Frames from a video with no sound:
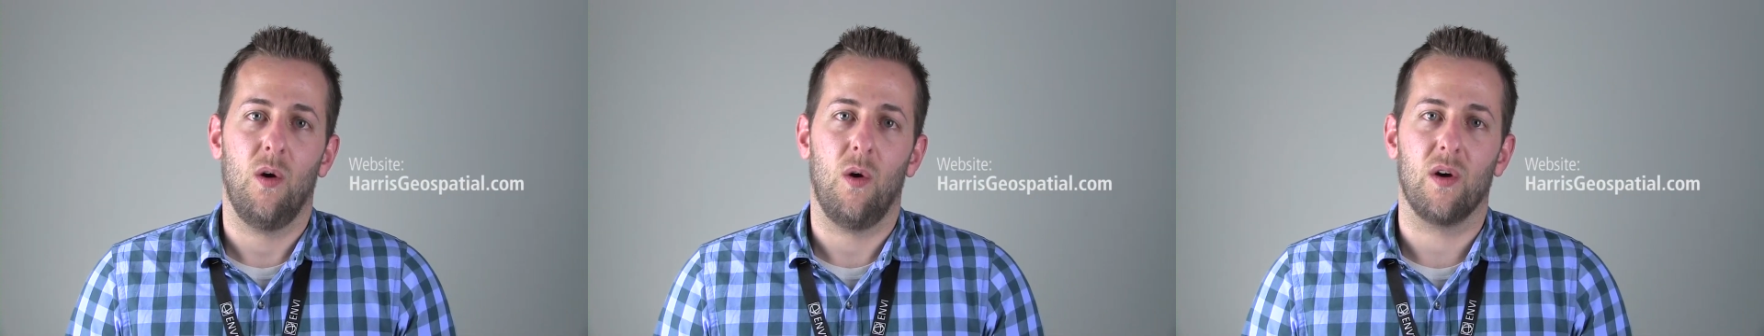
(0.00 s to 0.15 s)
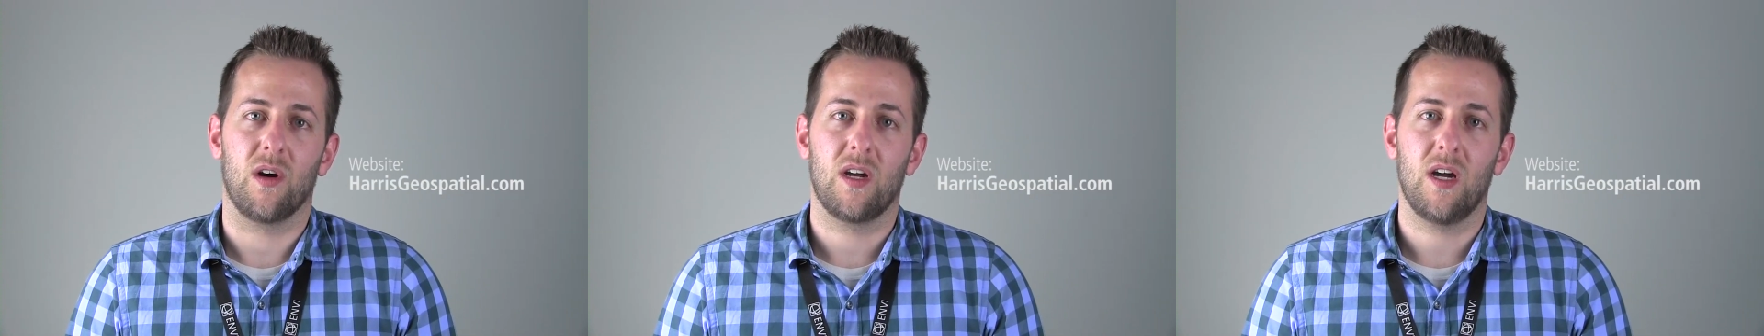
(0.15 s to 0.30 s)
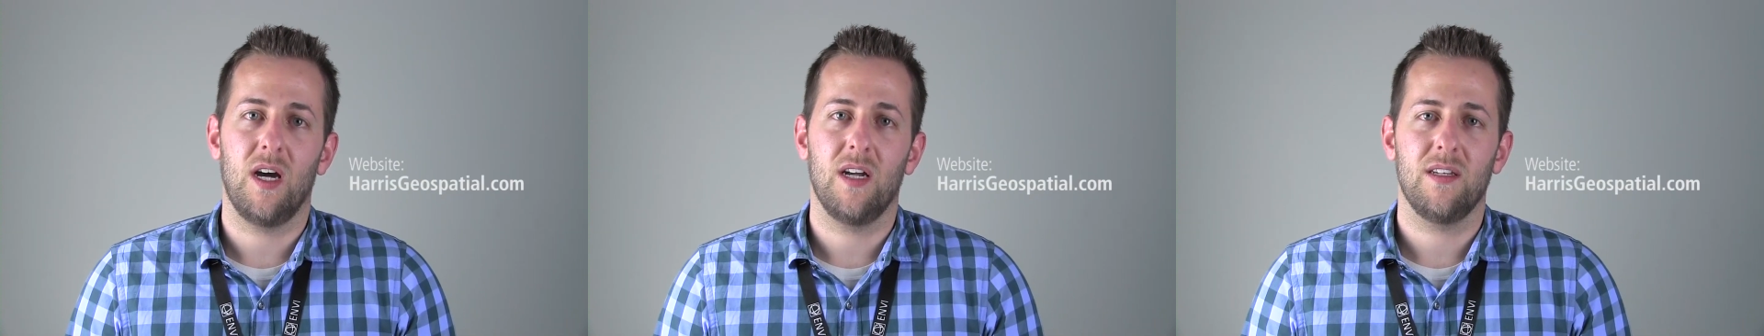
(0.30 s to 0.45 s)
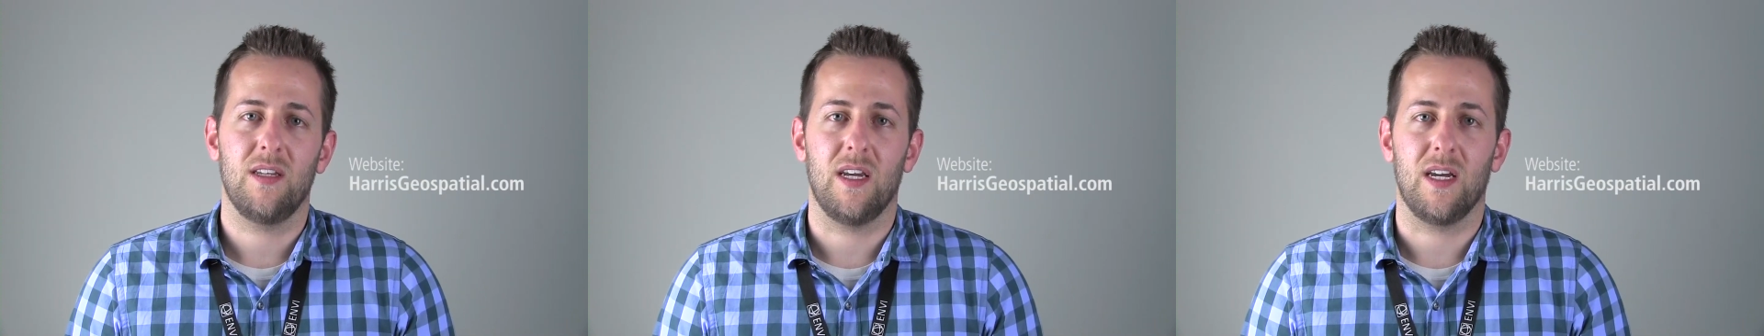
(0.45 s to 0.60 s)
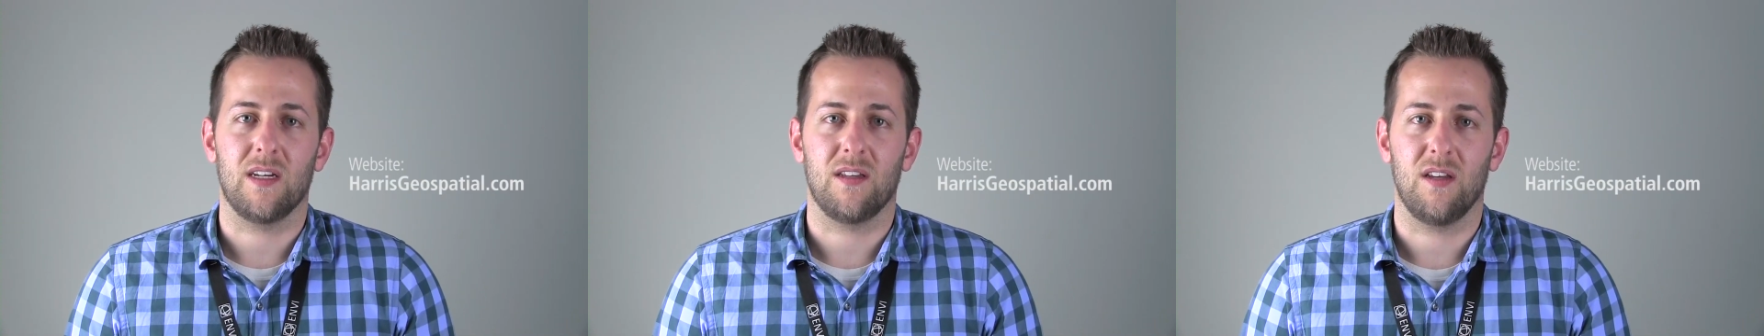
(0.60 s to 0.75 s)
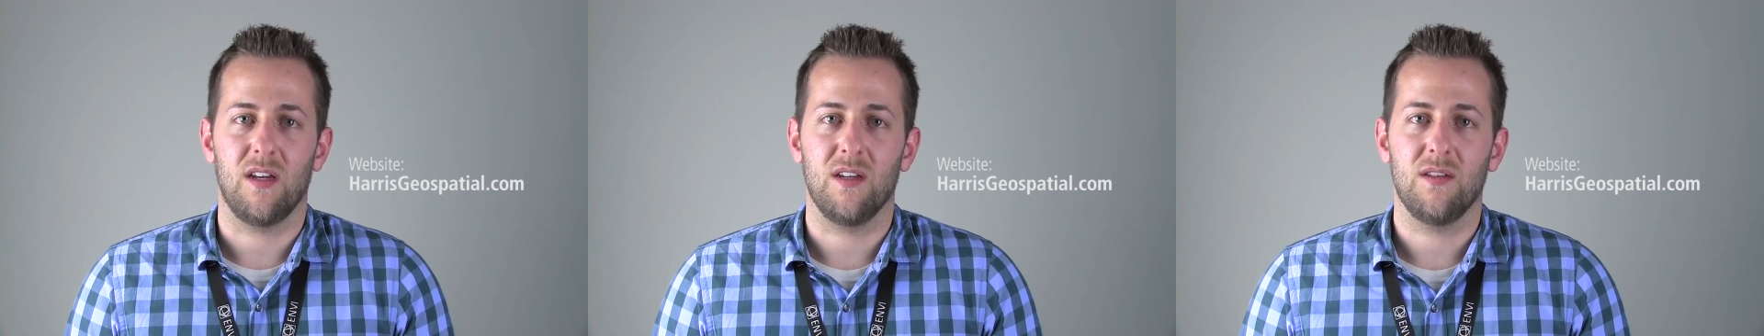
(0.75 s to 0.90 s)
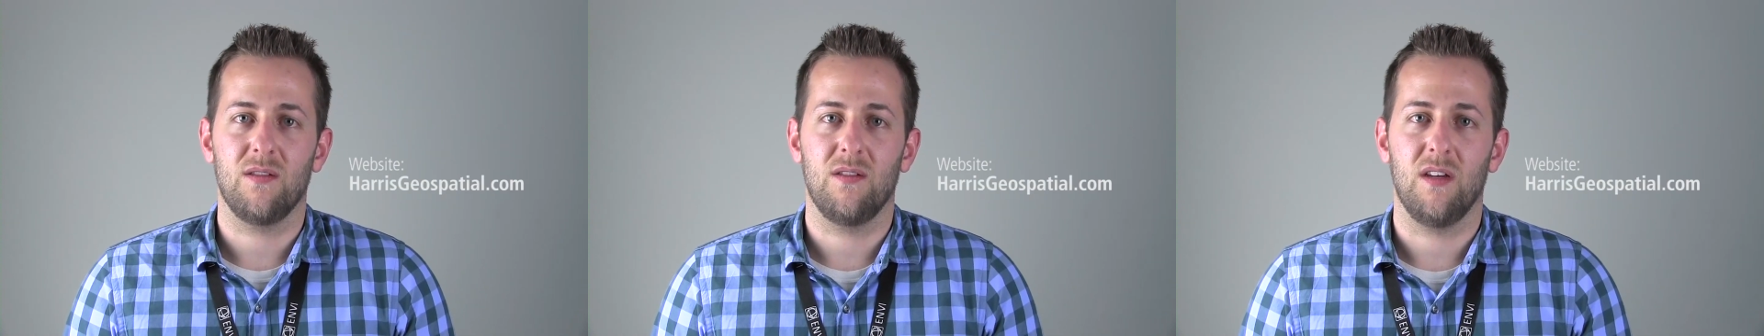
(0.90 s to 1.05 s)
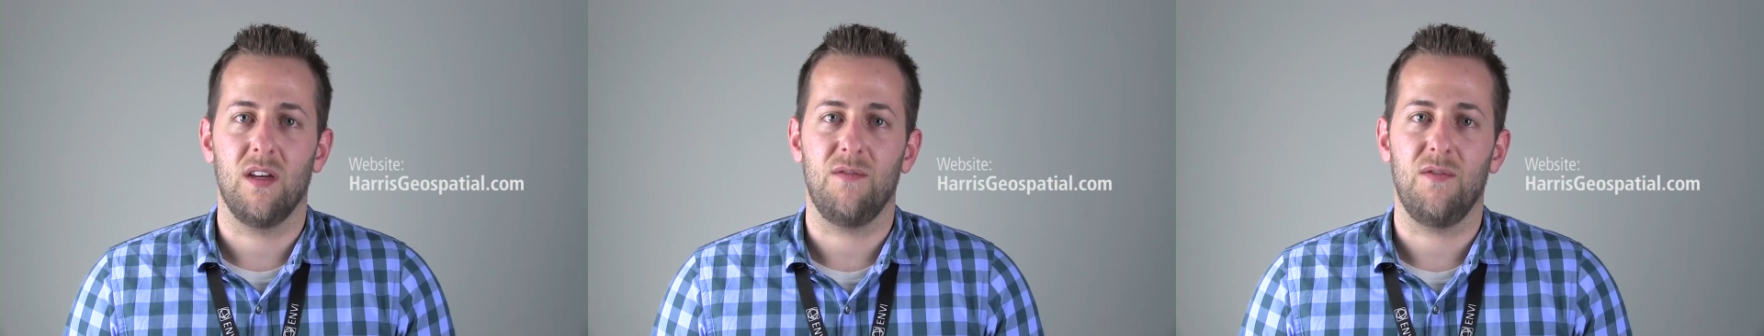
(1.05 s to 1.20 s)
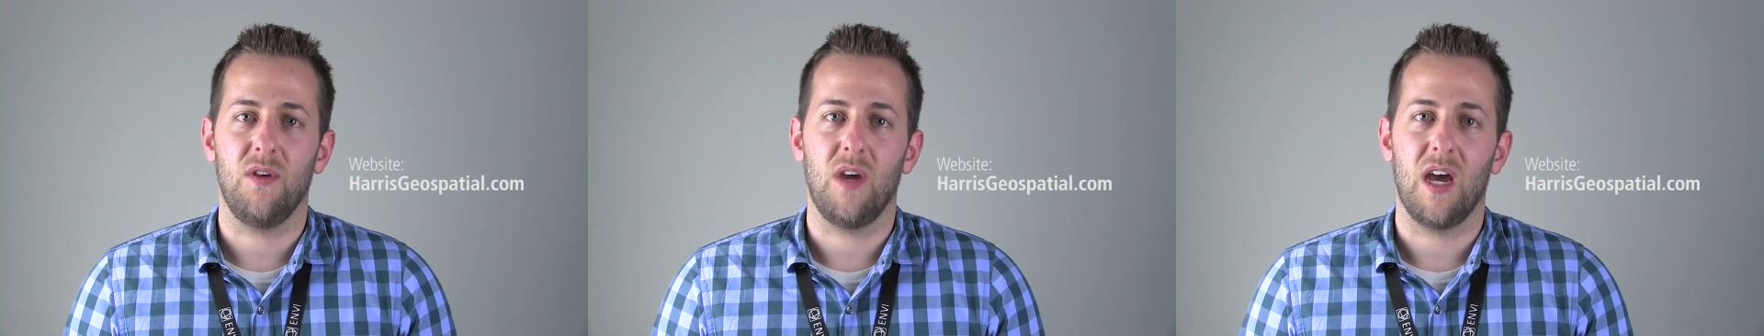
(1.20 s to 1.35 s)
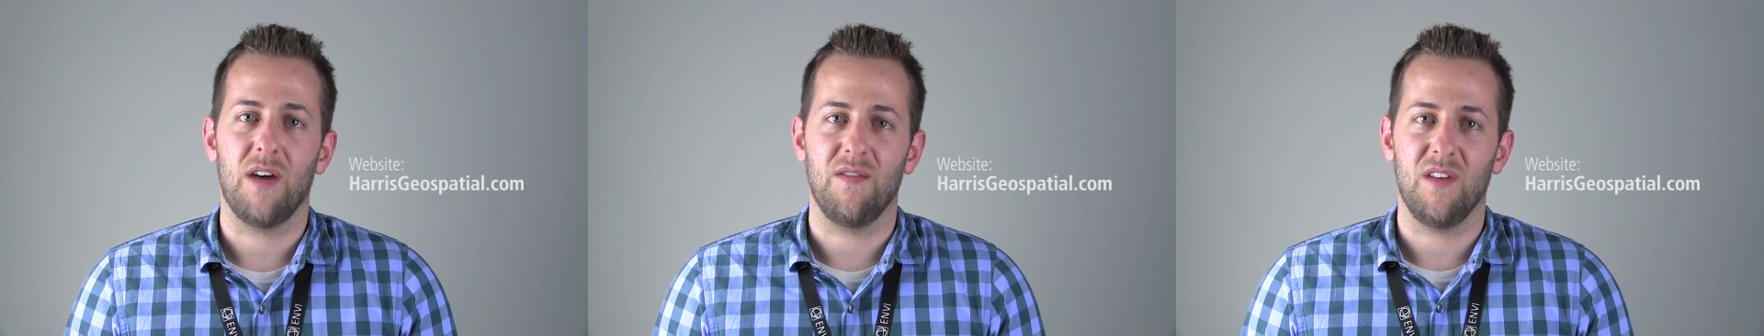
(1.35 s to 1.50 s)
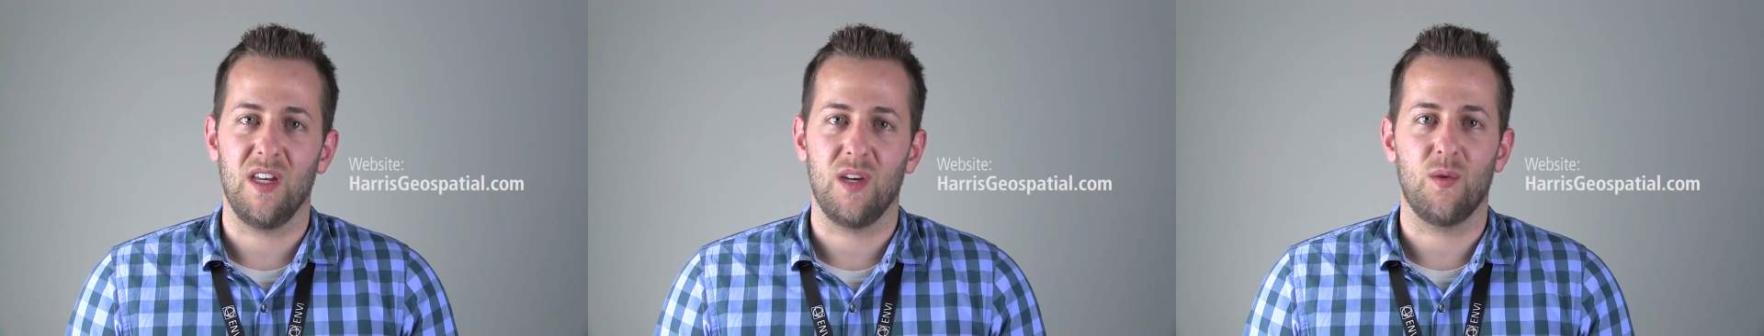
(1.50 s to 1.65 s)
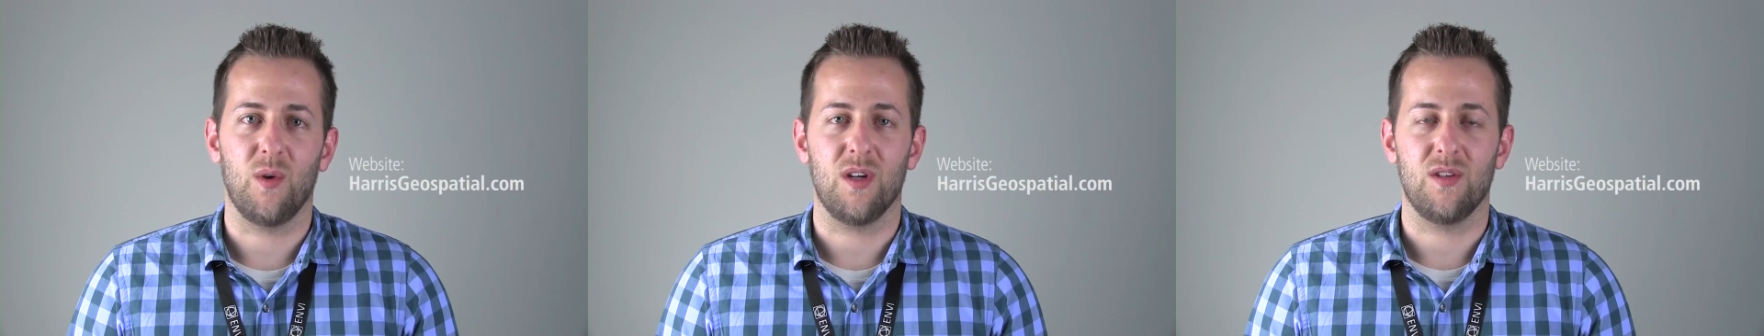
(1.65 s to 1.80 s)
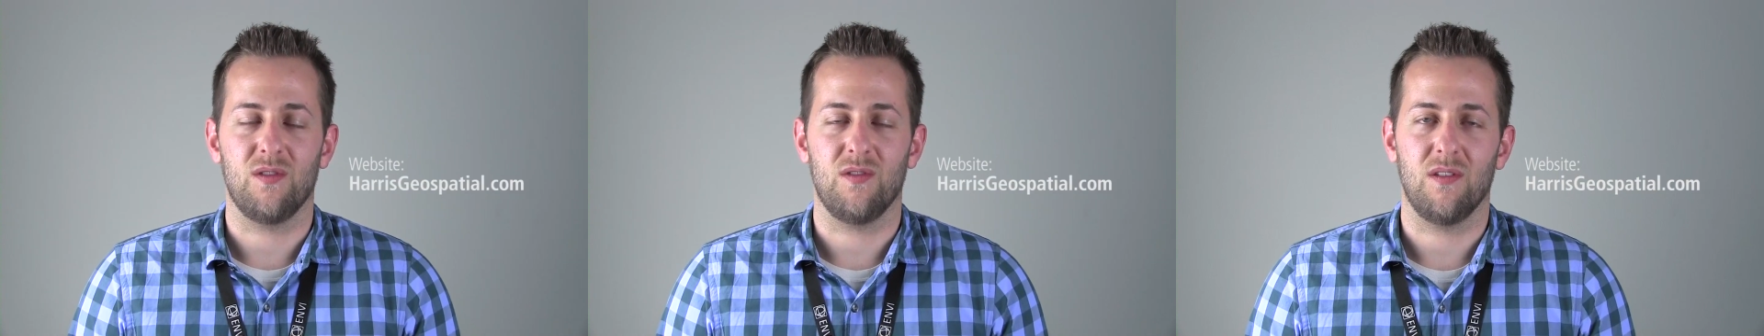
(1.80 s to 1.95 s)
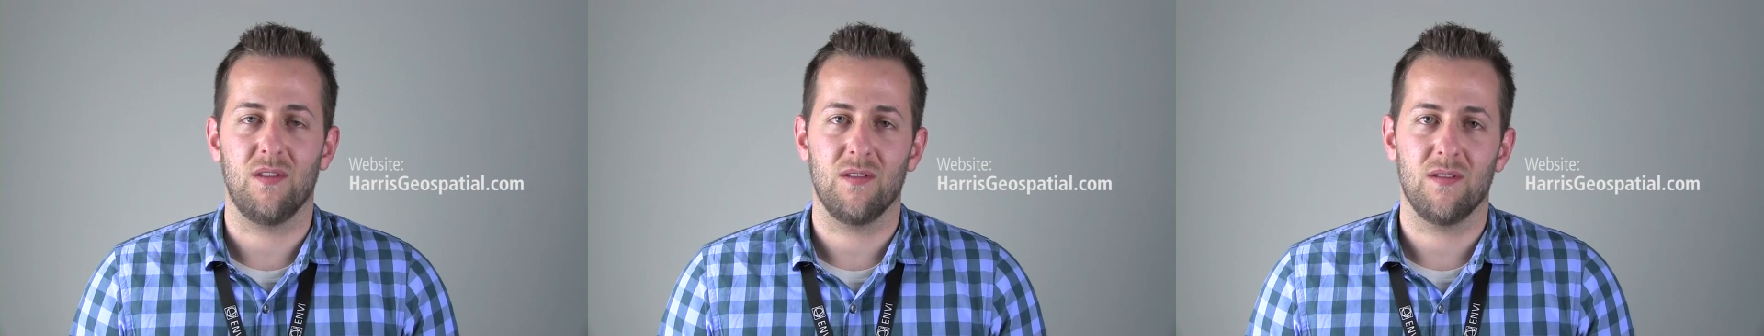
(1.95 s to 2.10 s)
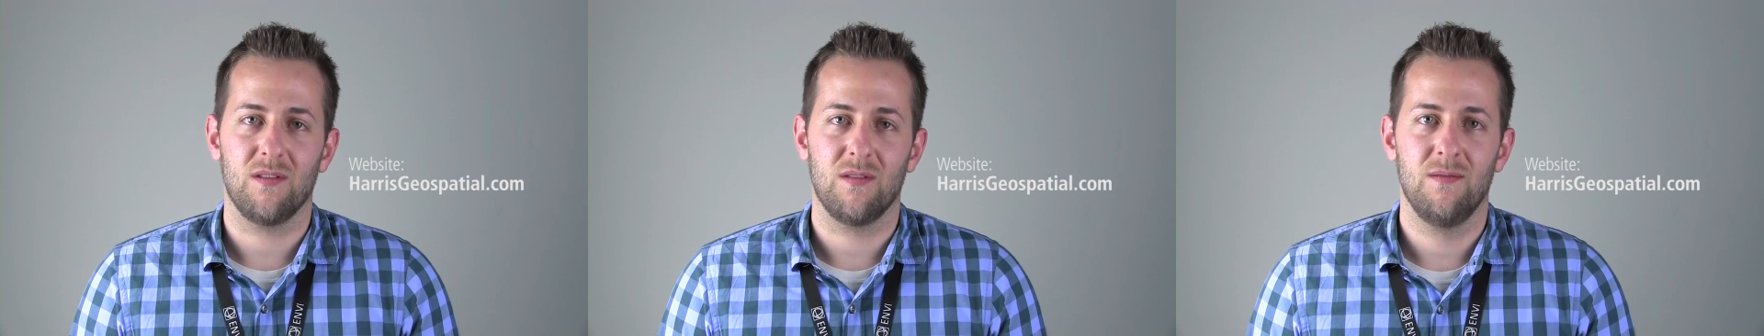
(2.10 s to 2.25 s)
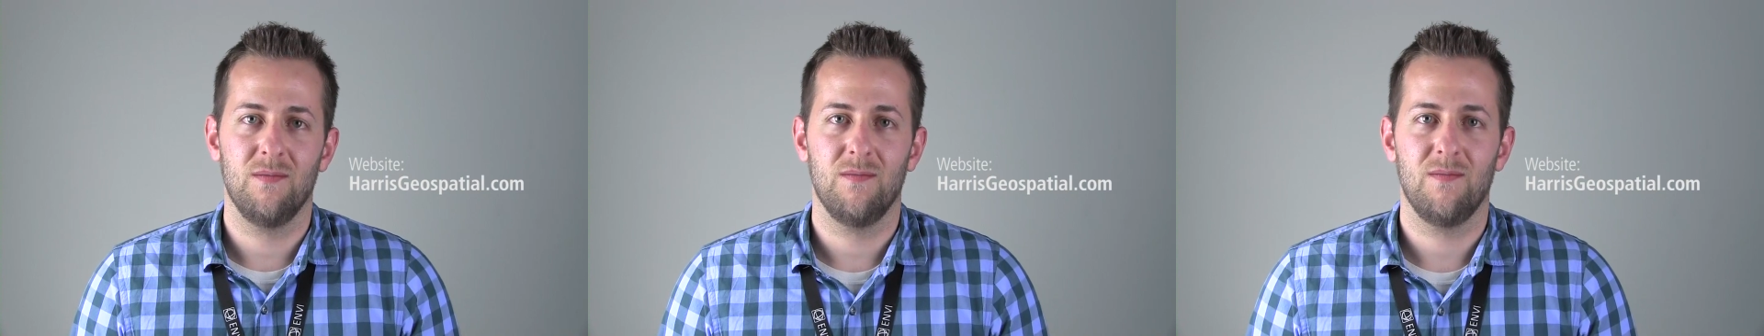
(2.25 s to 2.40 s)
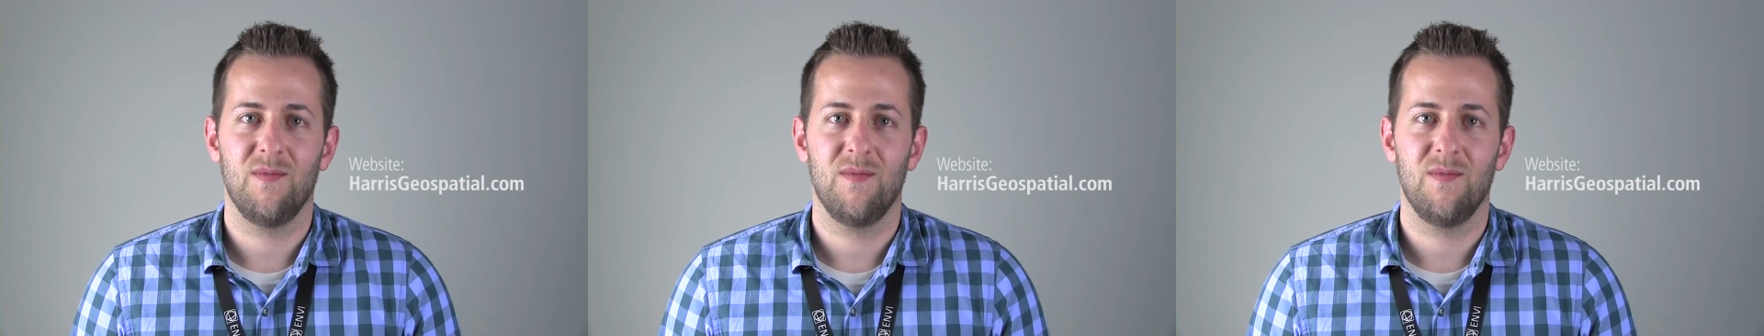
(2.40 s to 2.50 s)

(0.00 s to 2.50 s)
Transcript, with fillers: or contact us if you have any questions.